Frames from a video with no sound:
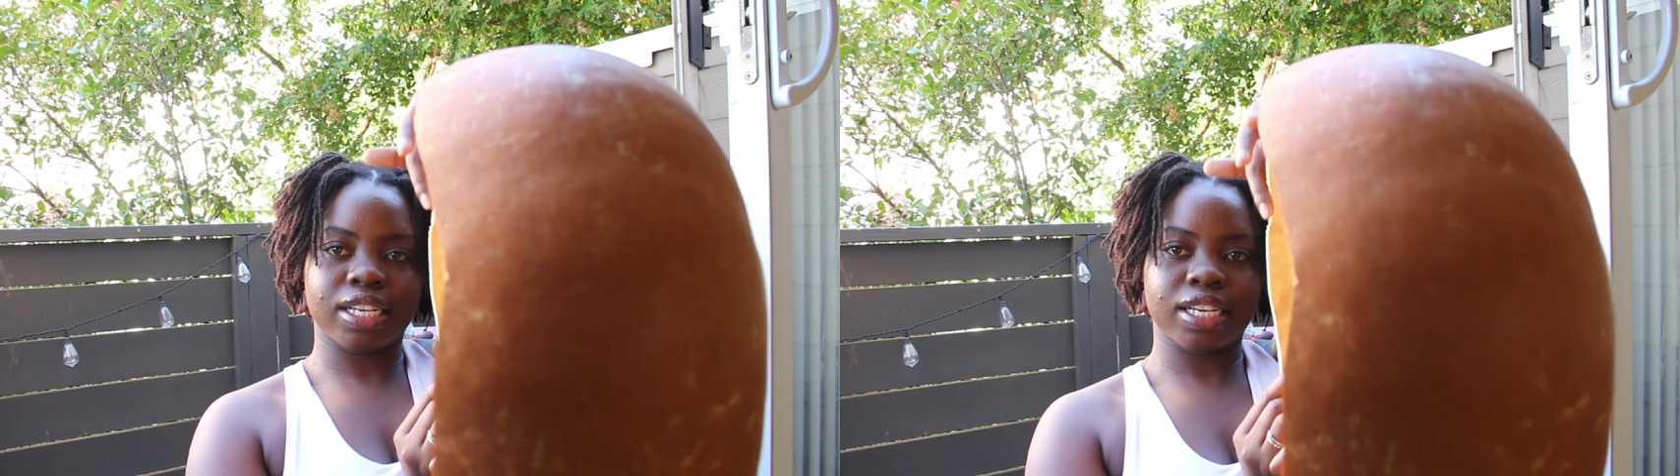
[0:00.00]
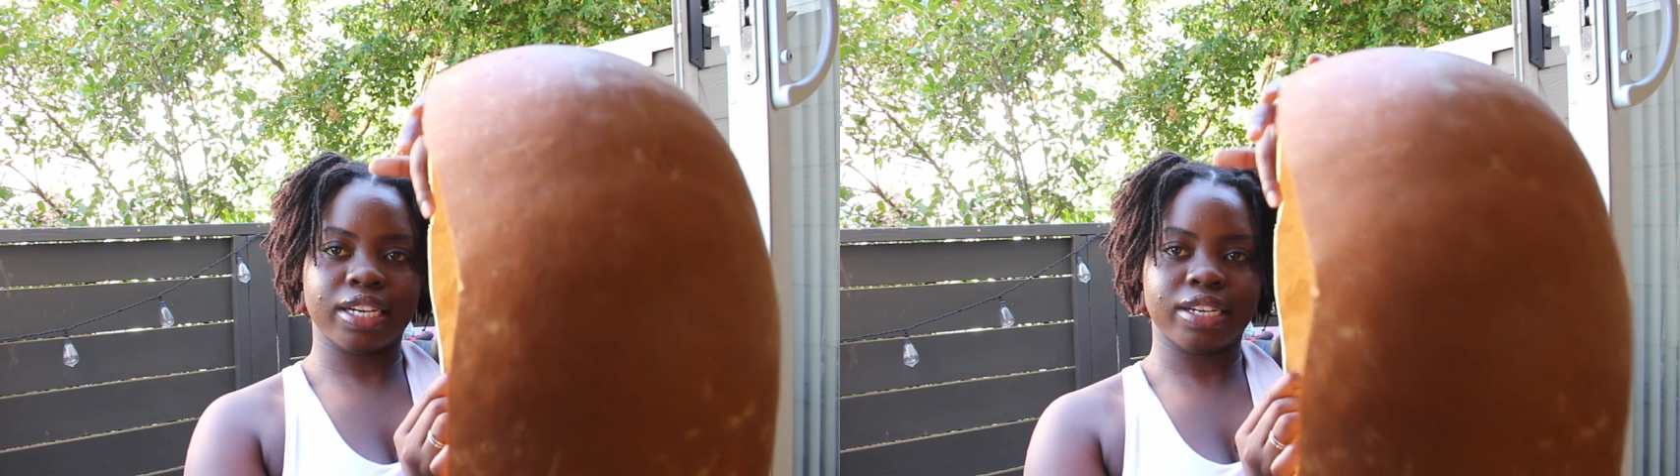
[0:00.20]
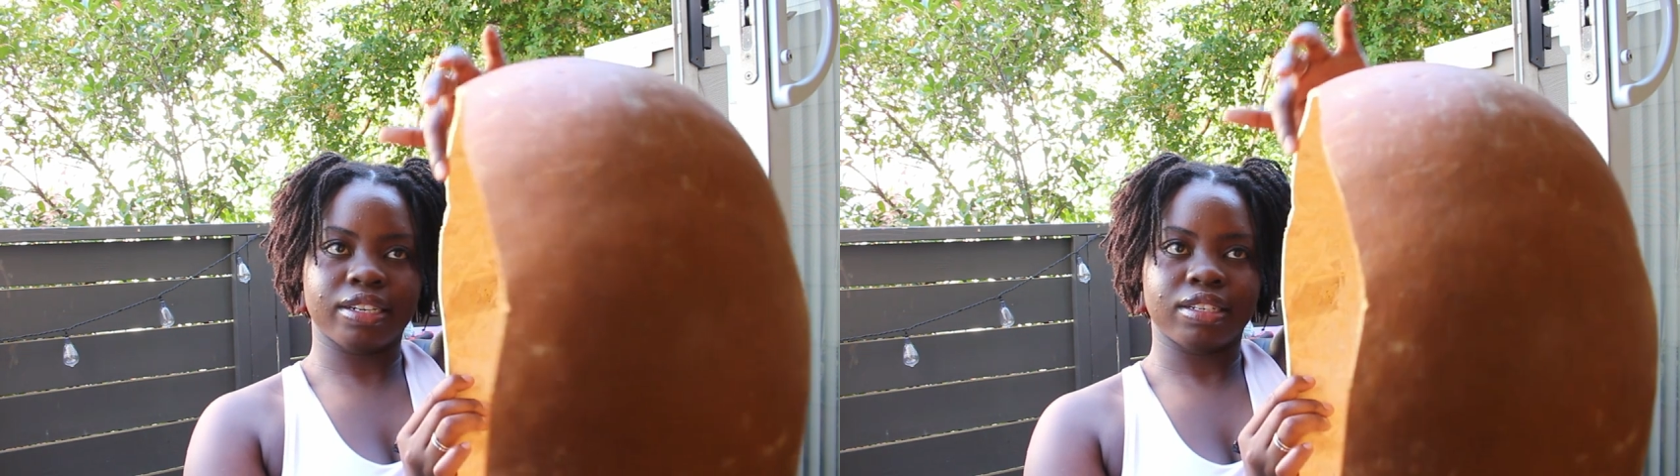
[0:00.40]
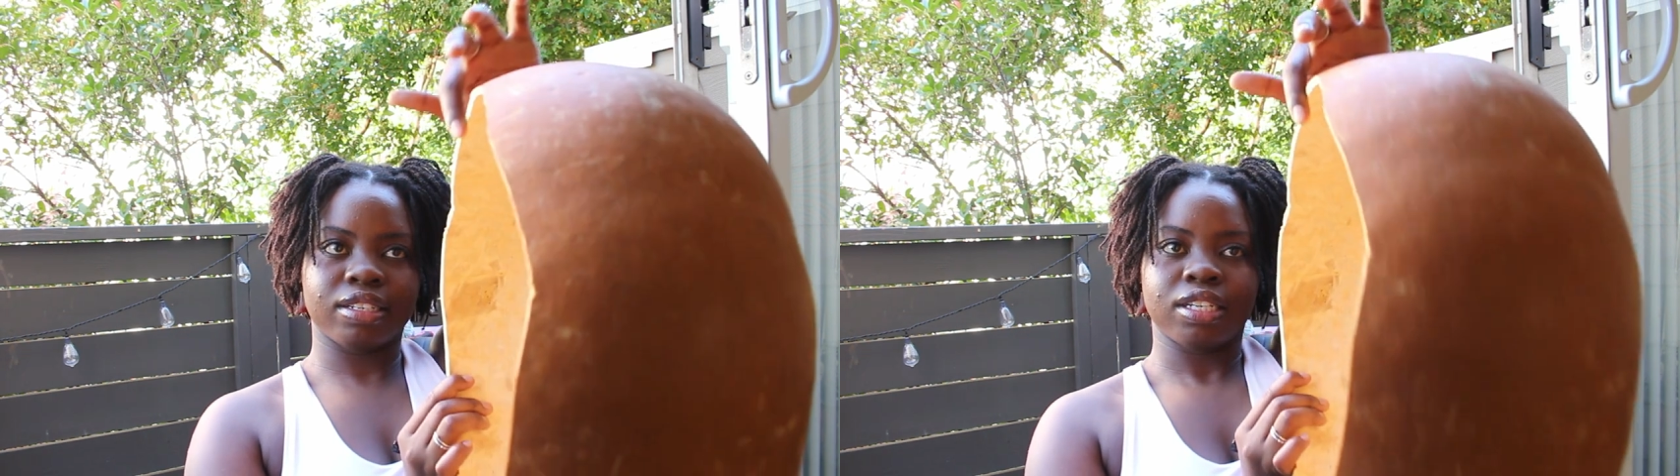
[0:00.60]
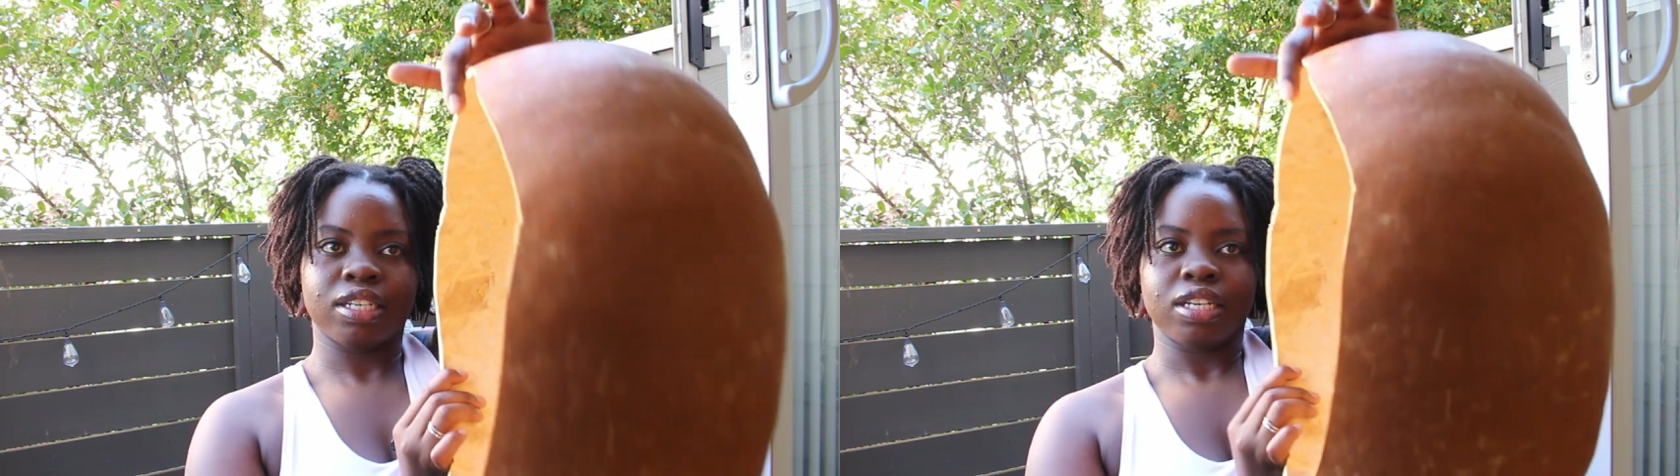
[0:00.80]
here
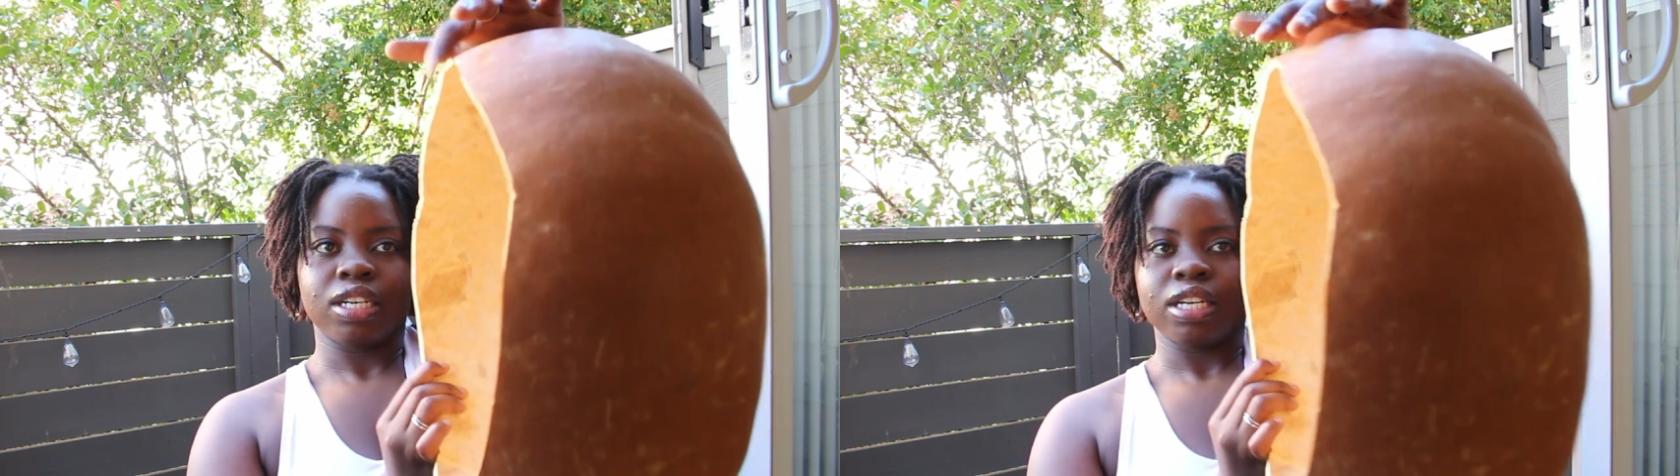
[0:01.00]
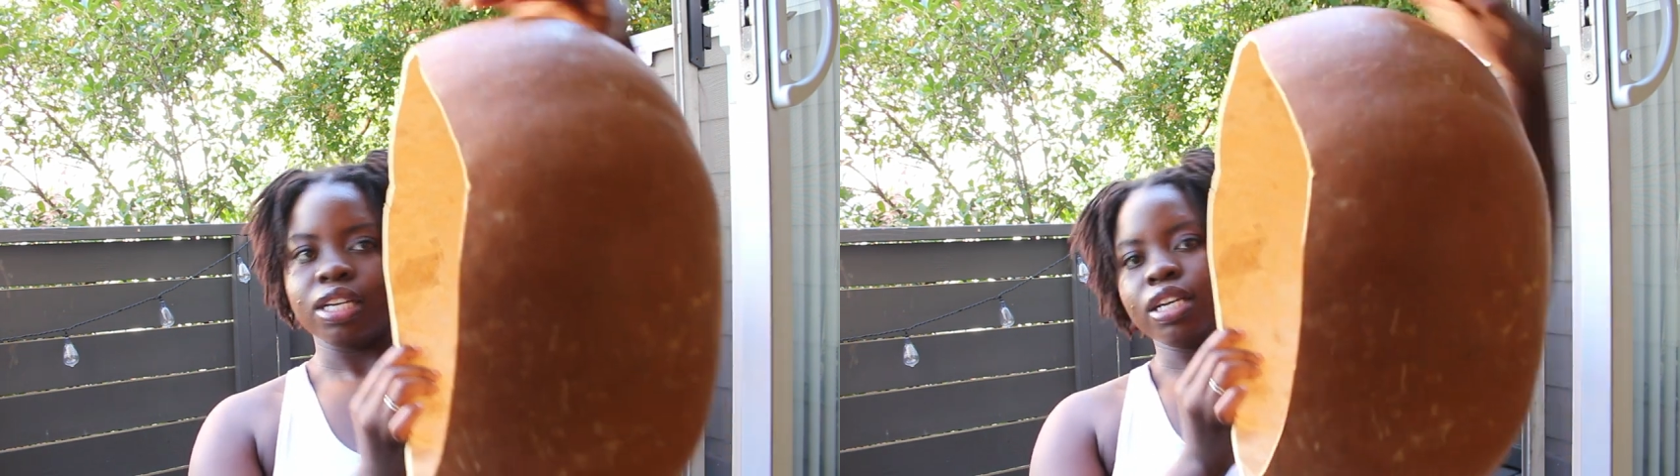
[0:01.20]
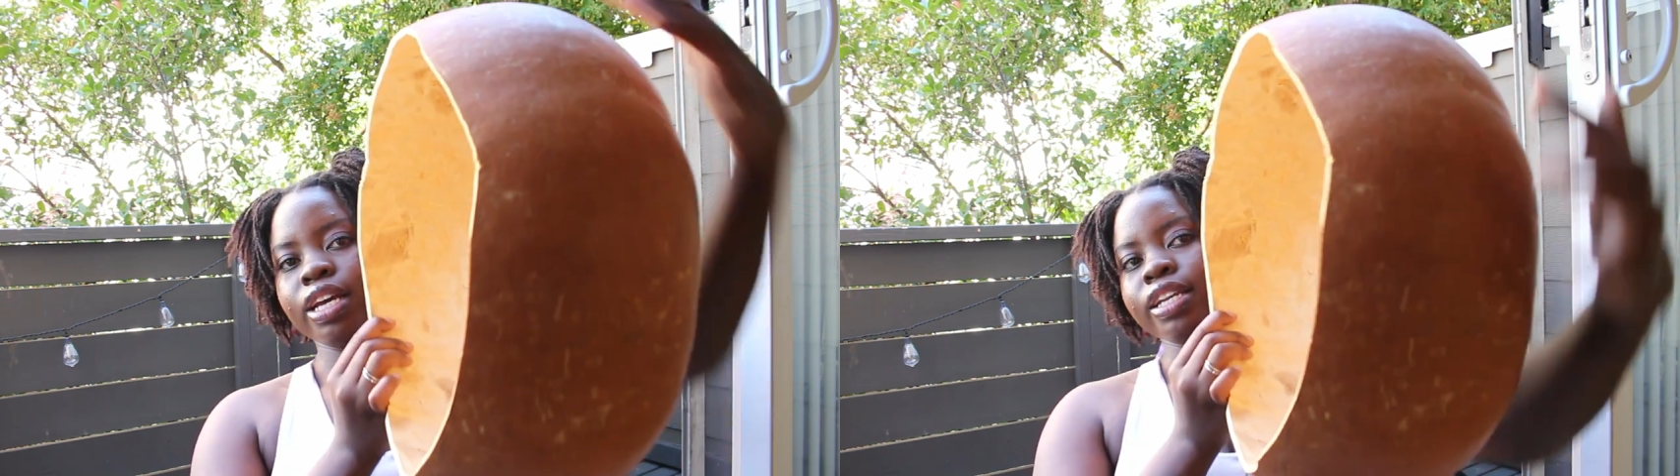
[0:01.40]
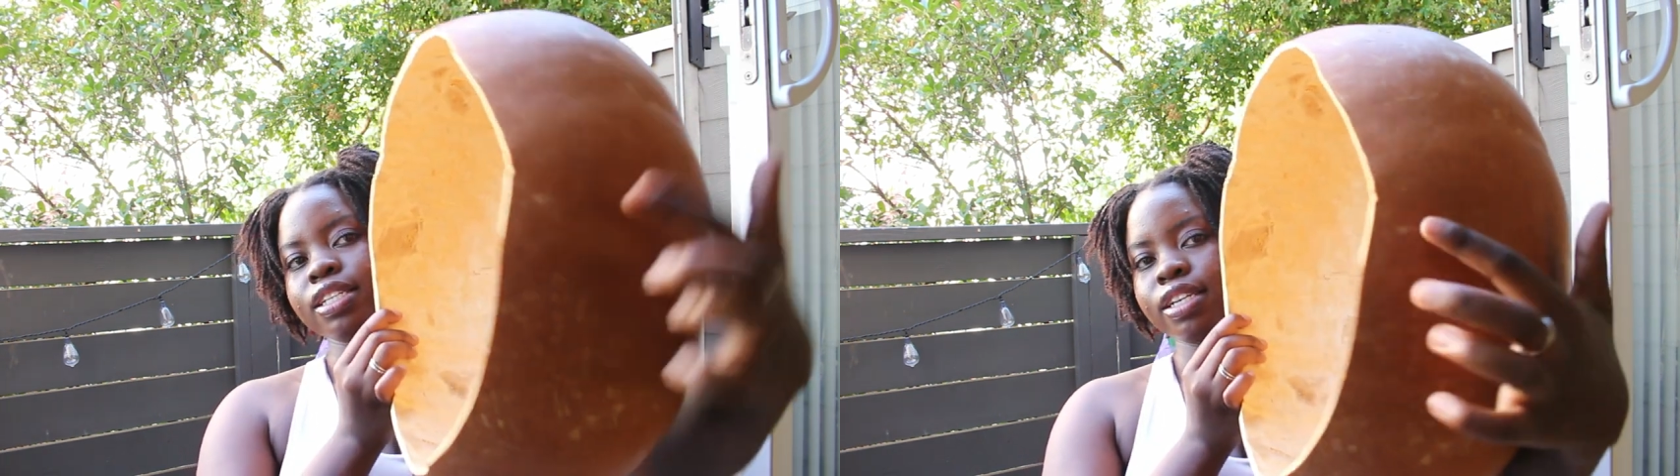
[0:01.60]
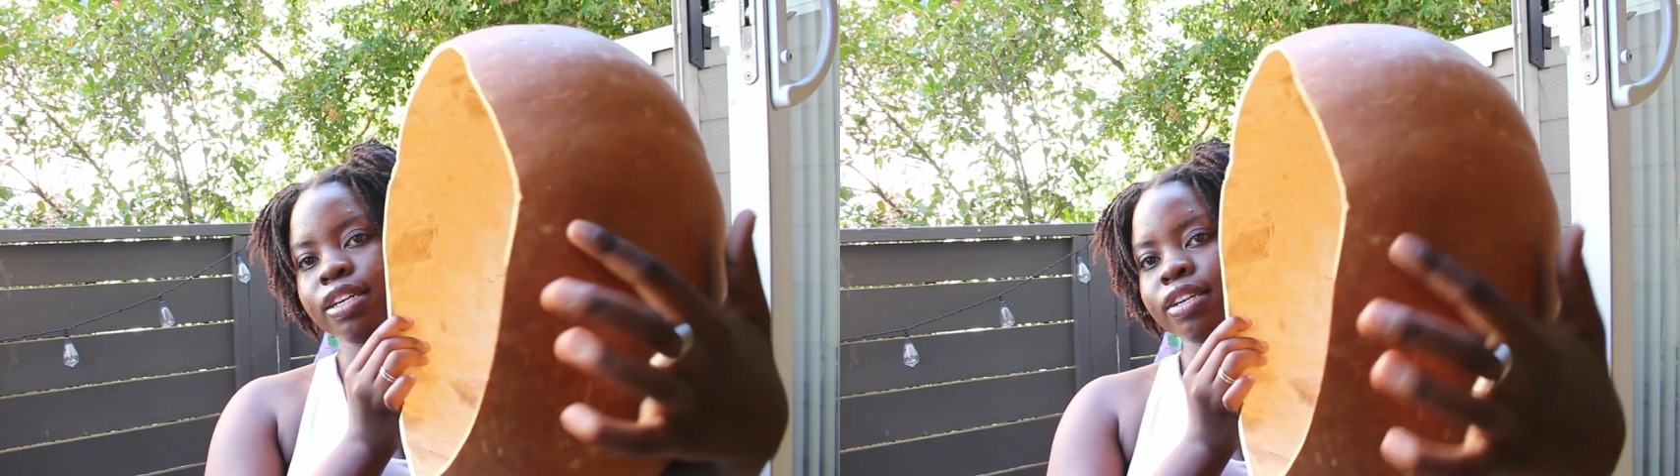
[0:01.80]
and
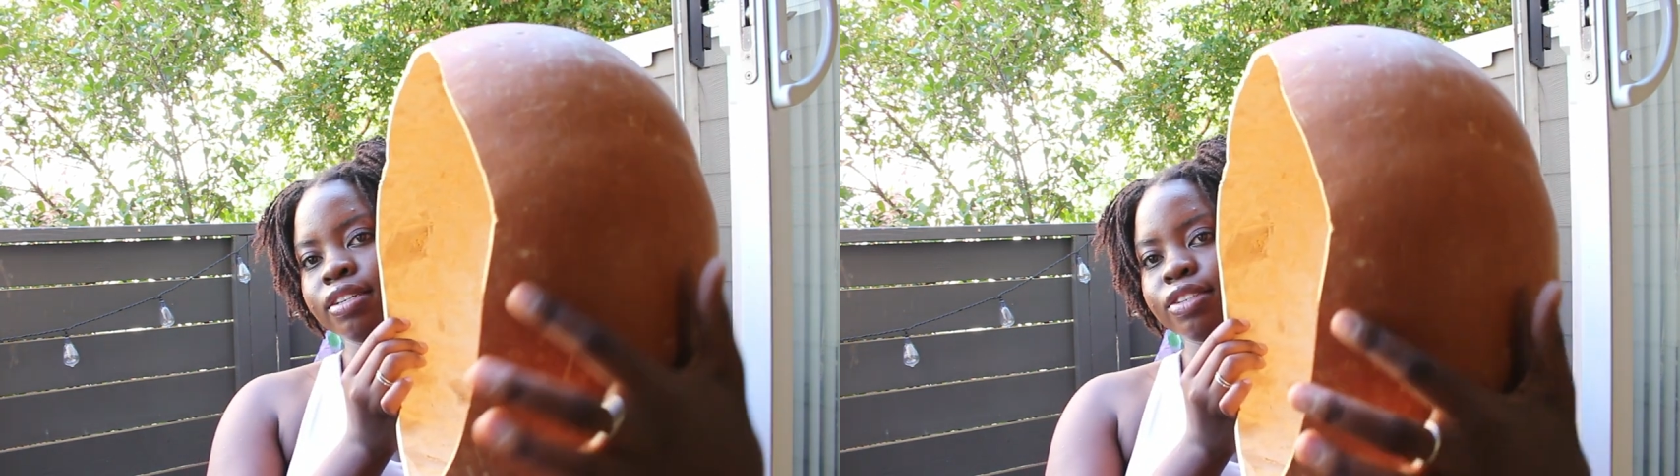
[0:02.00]
here.